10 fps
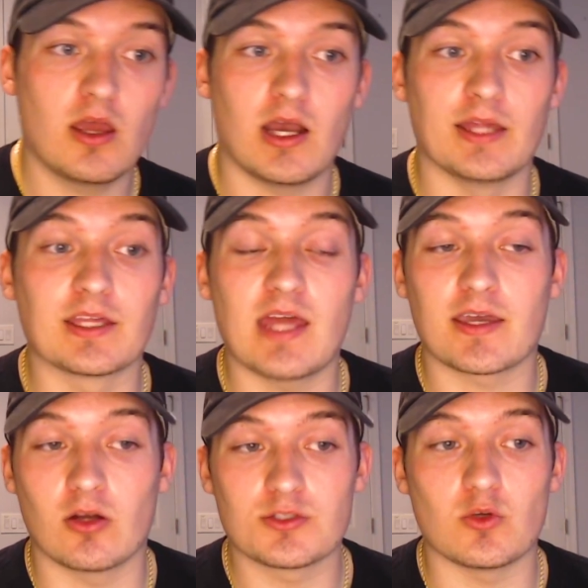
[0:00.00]
I think that can
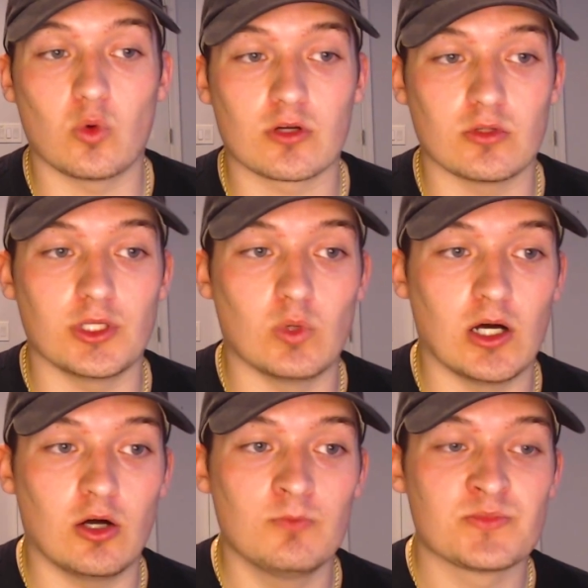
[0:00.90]
also work really
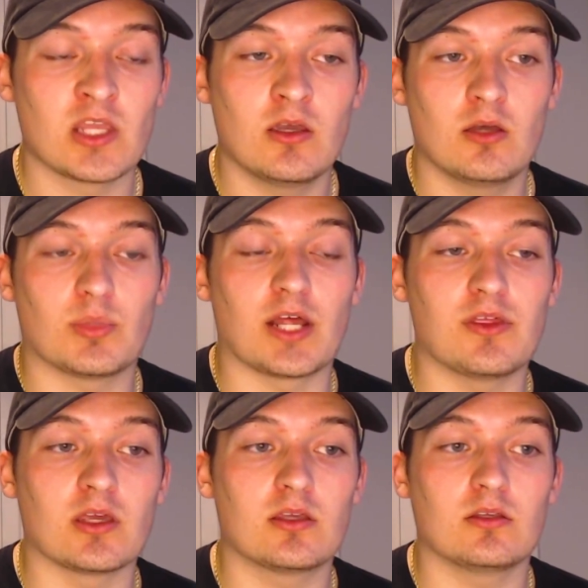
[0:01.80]
well, but I think,